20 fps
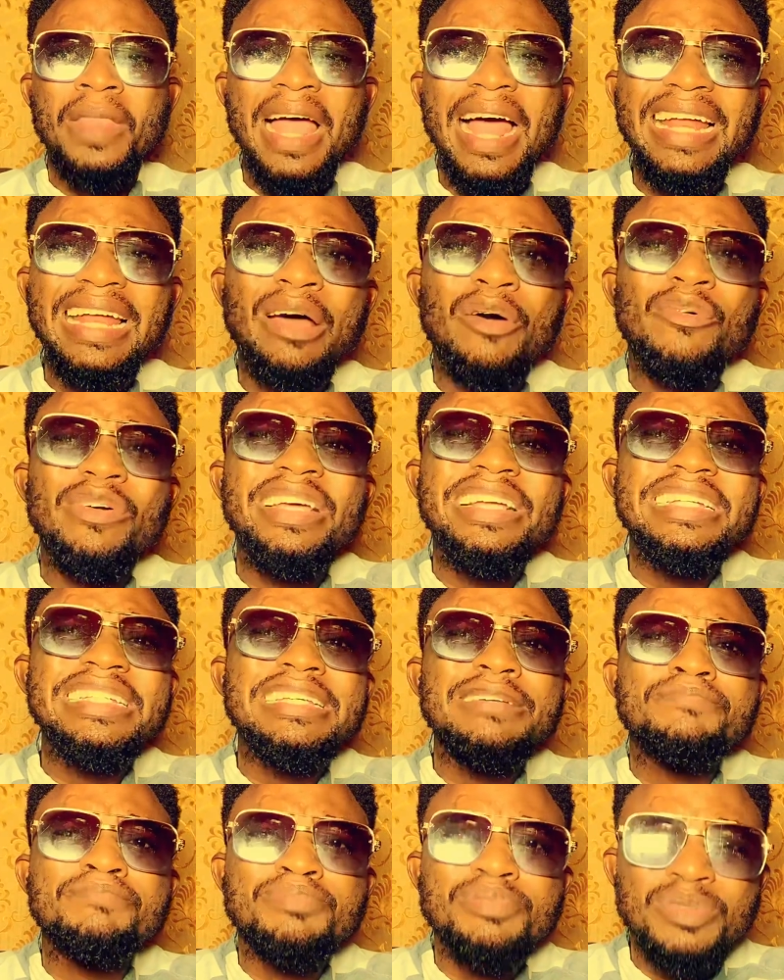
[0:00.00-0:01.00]
And now, in
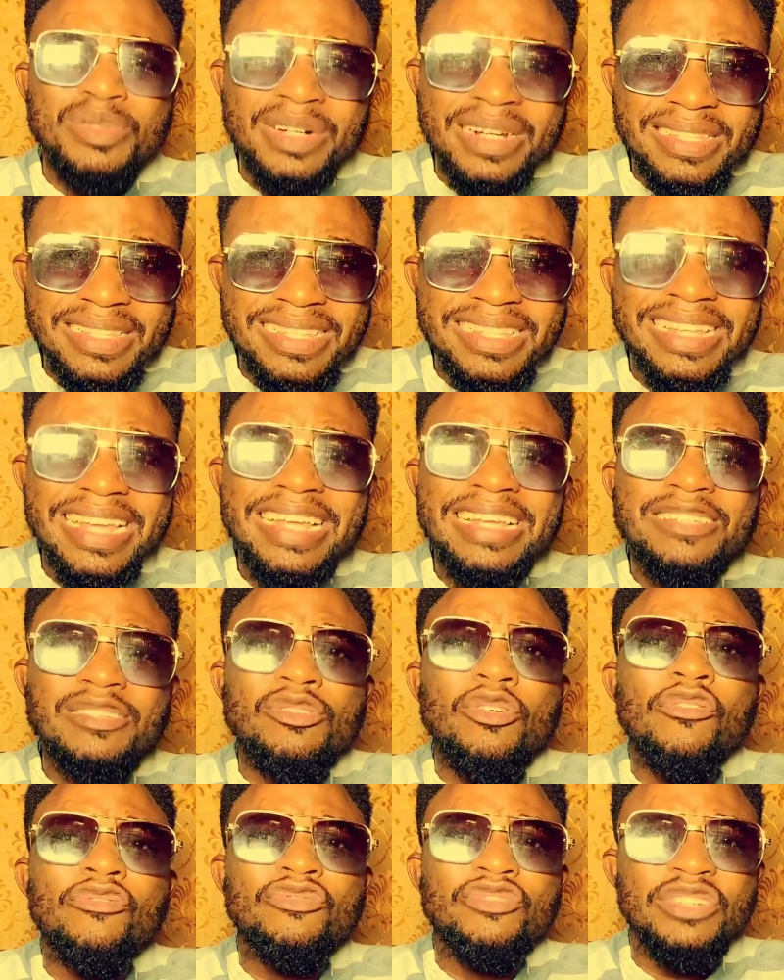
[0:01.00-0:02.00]
the
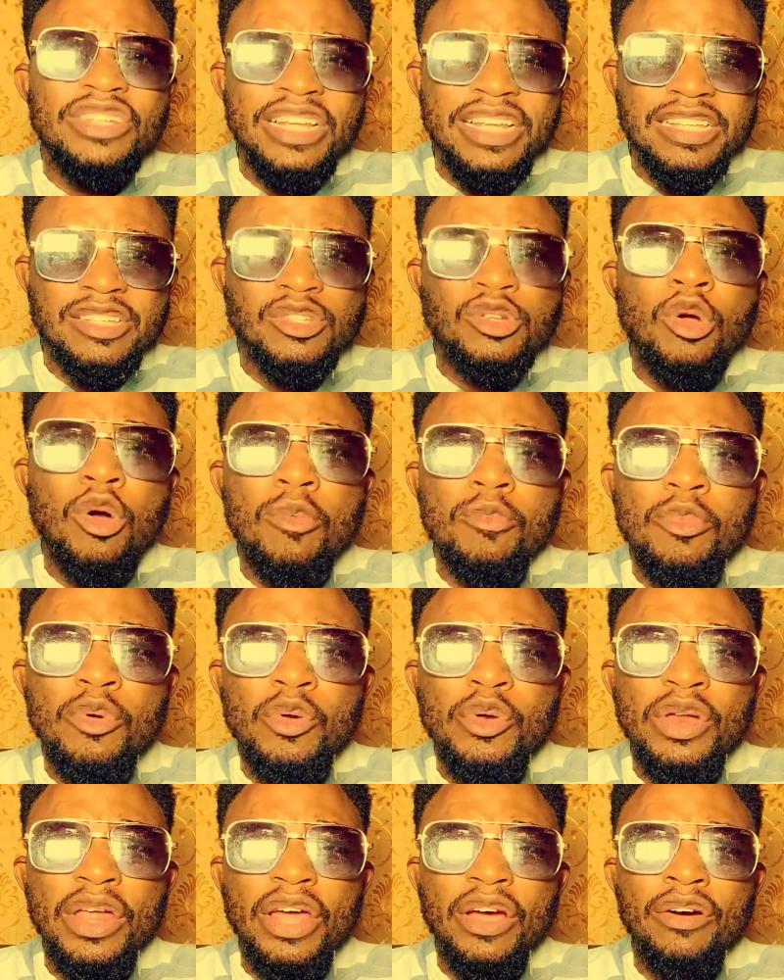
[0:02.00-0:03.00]
presence of this
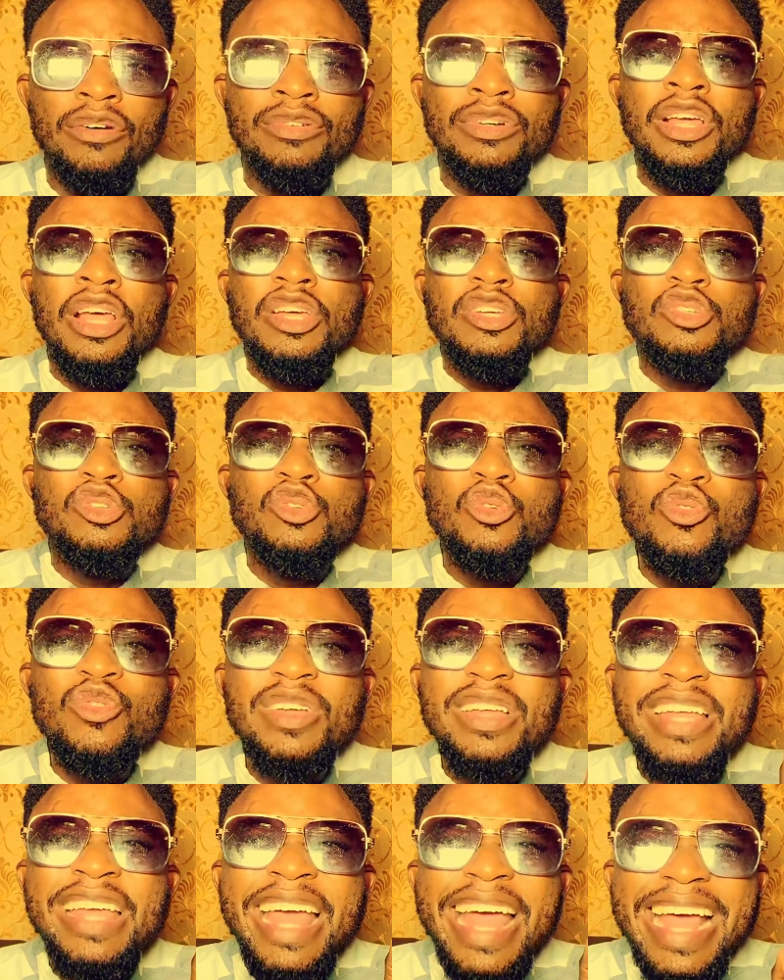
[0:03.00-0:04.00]
communion,
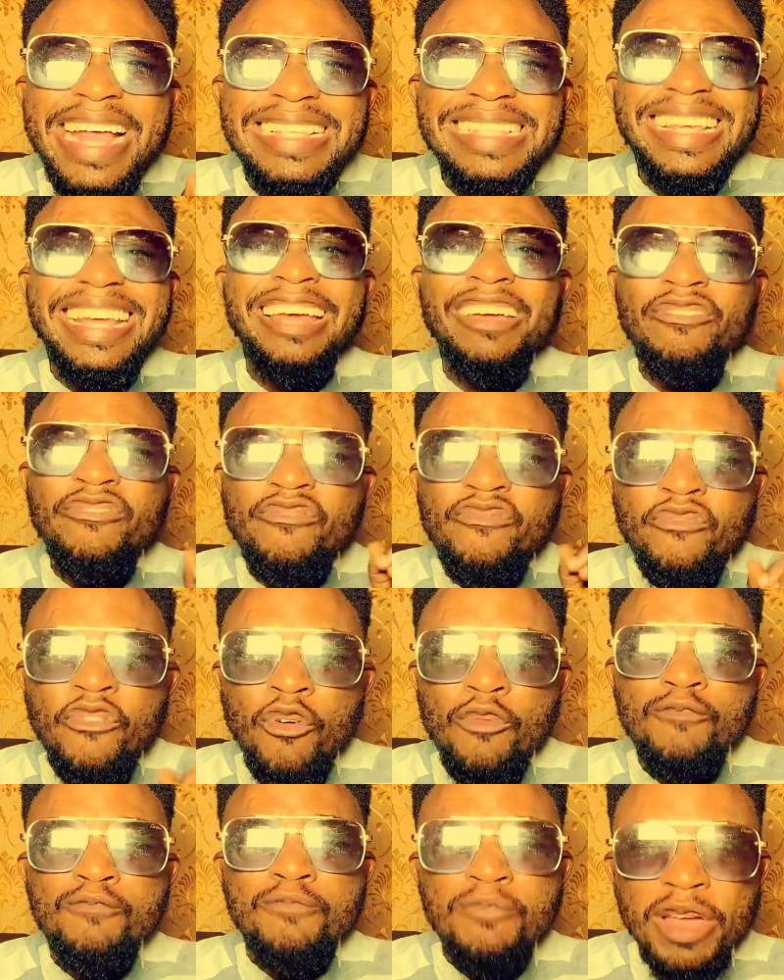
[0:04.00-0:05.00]
you get
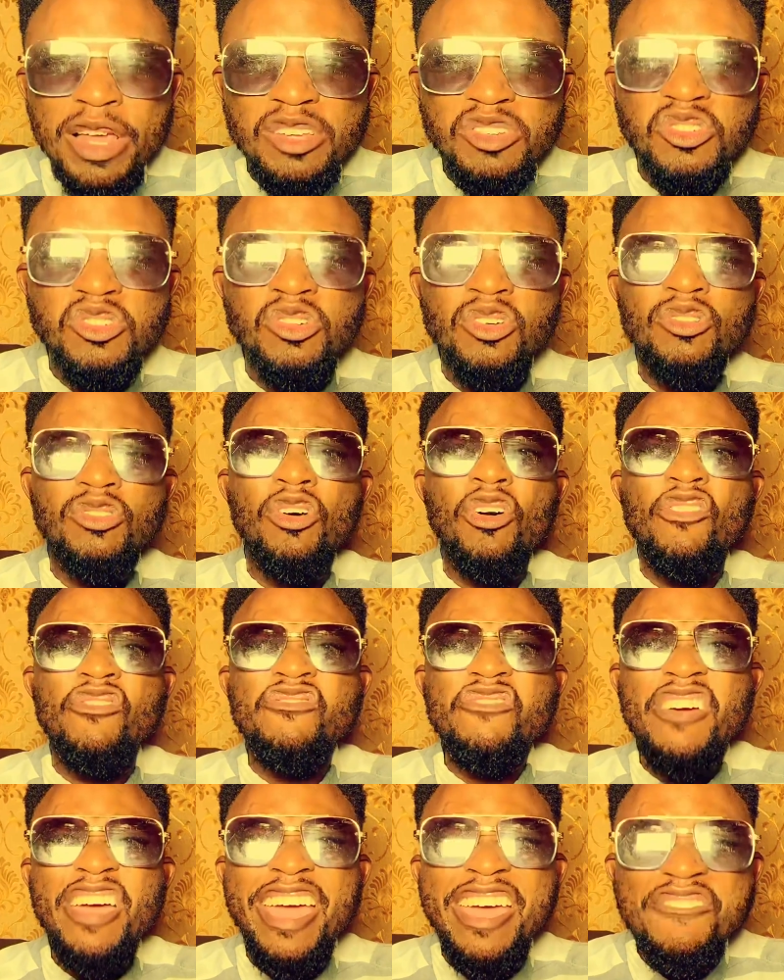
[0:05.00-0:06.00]
information
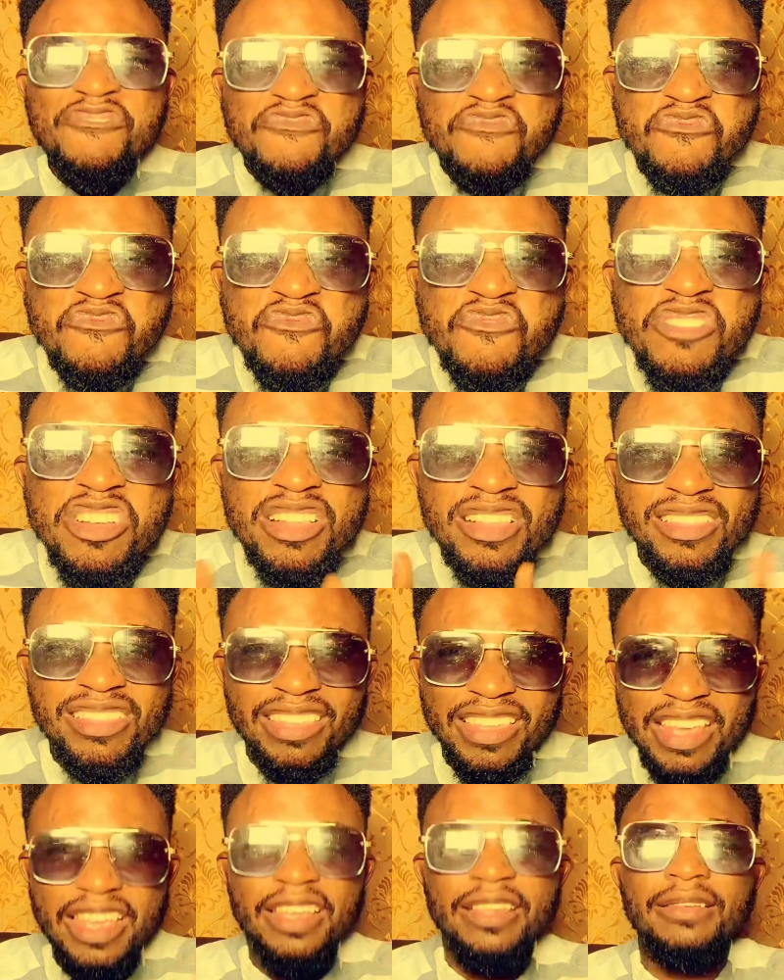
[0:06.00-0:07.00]
of
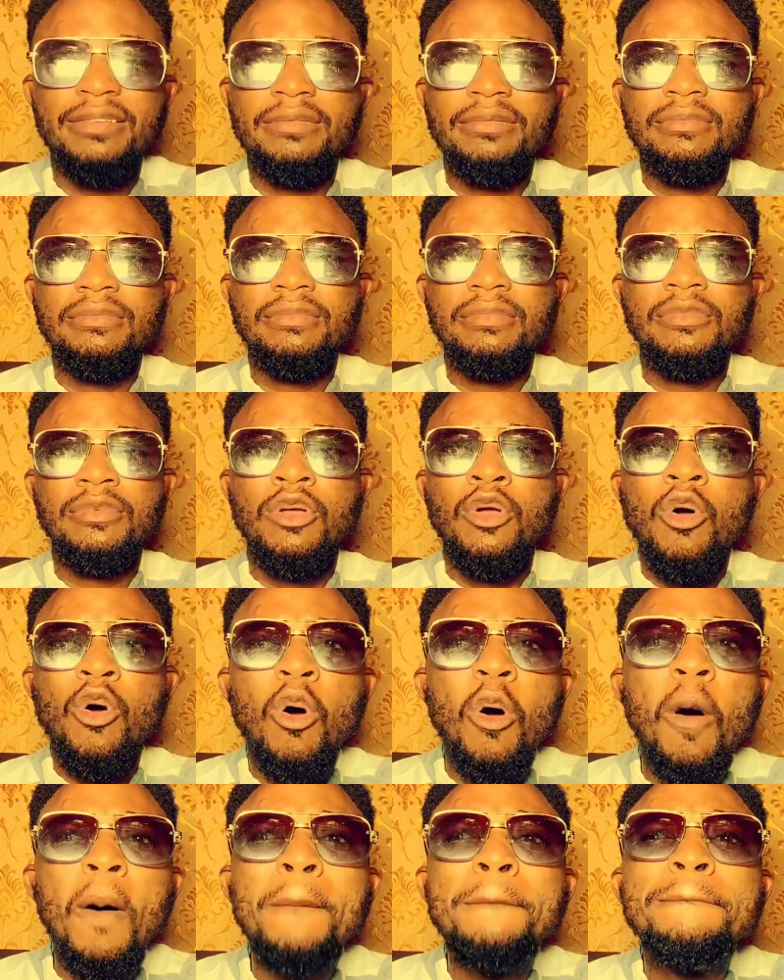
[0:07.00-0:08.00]
everything
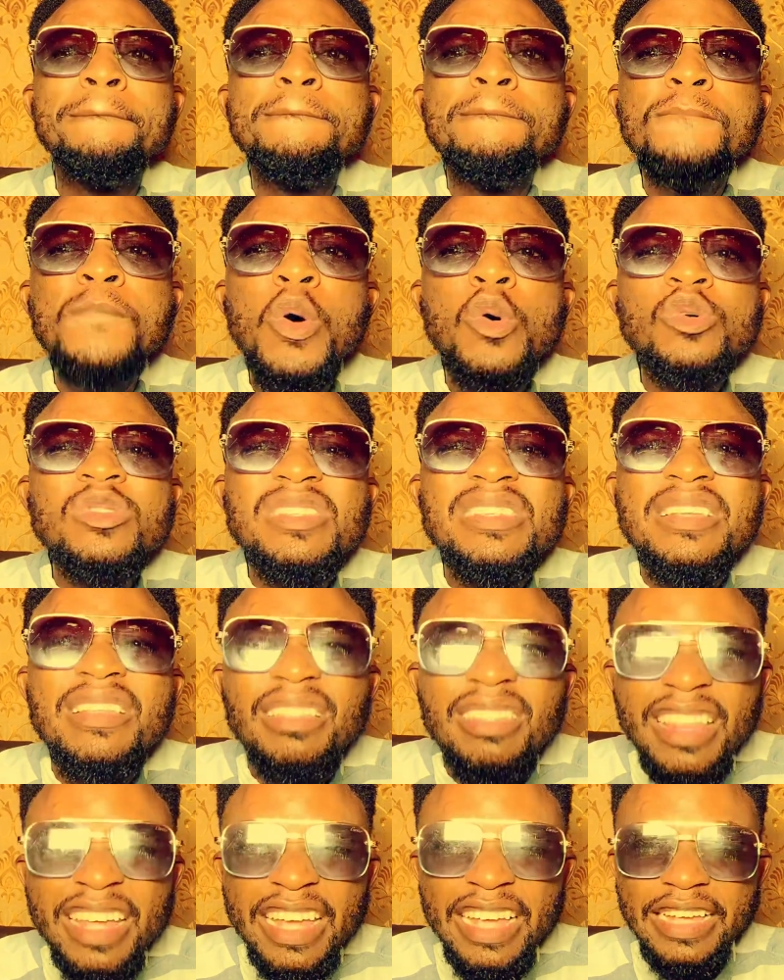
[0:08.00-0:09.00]
or most
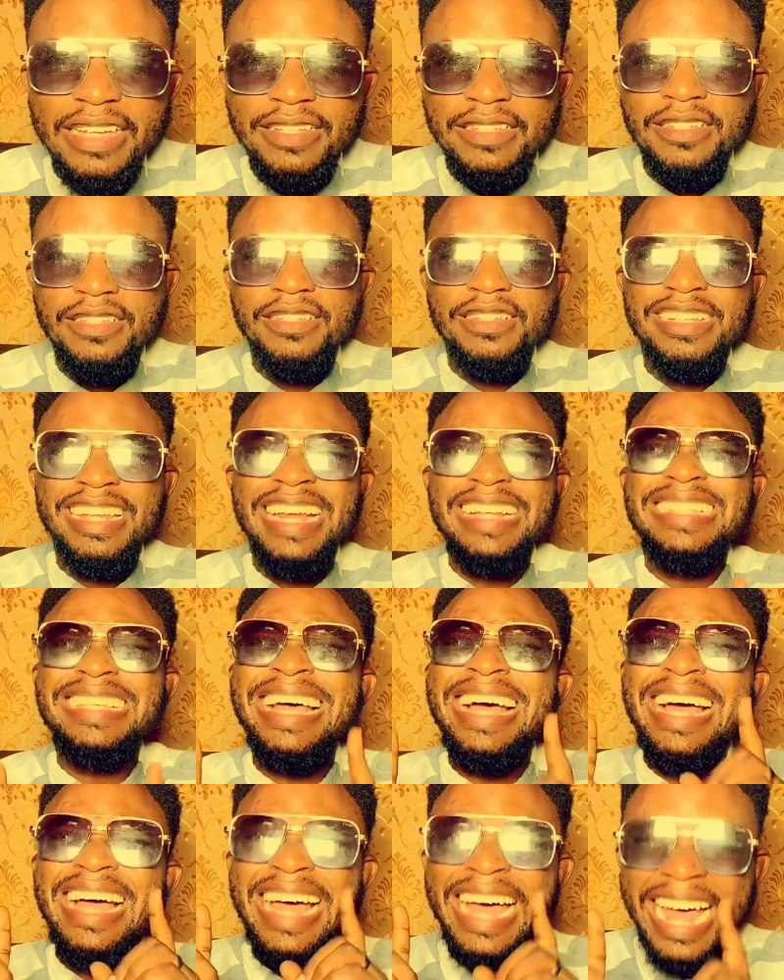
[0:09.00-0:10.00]
things that
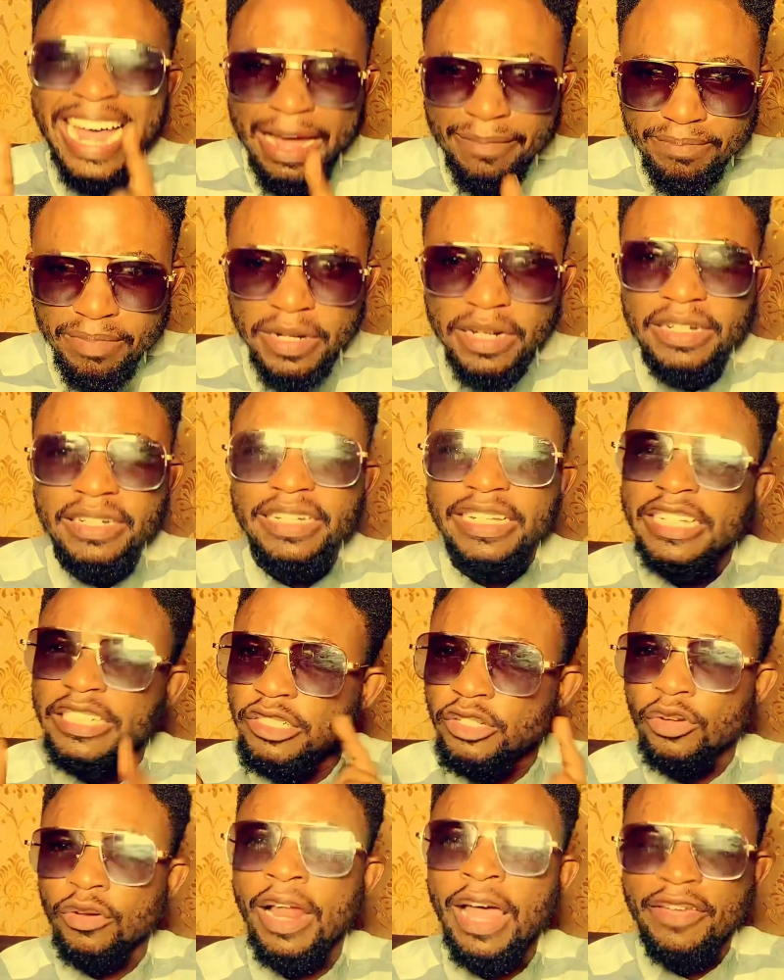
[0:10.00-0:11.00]
are happening
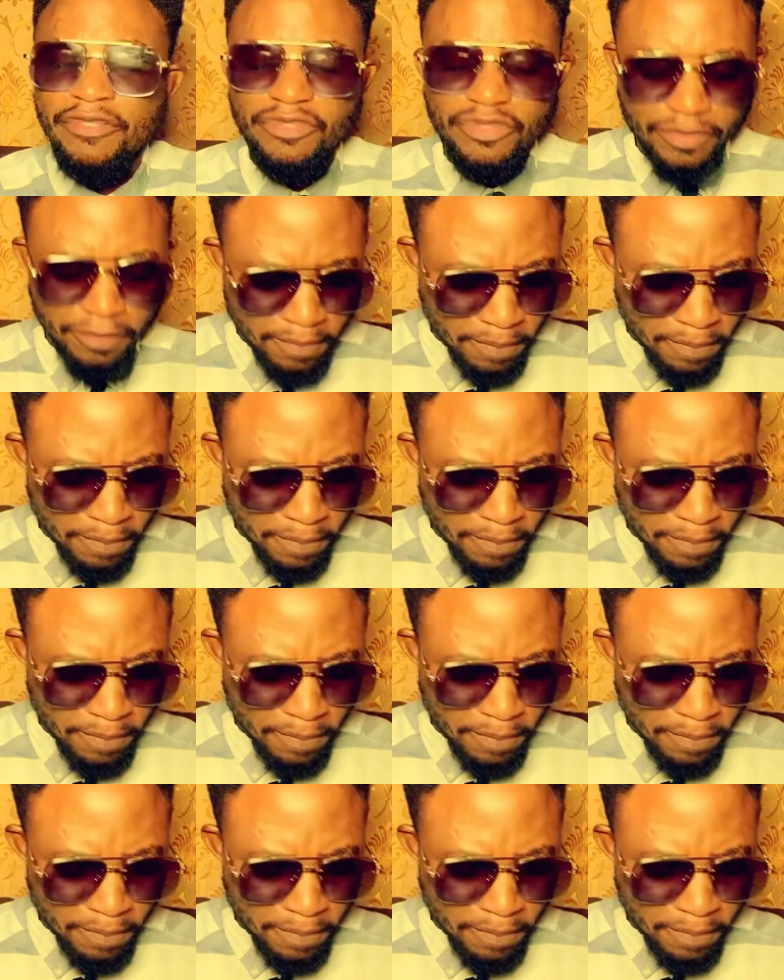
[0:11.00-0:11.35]
in your life.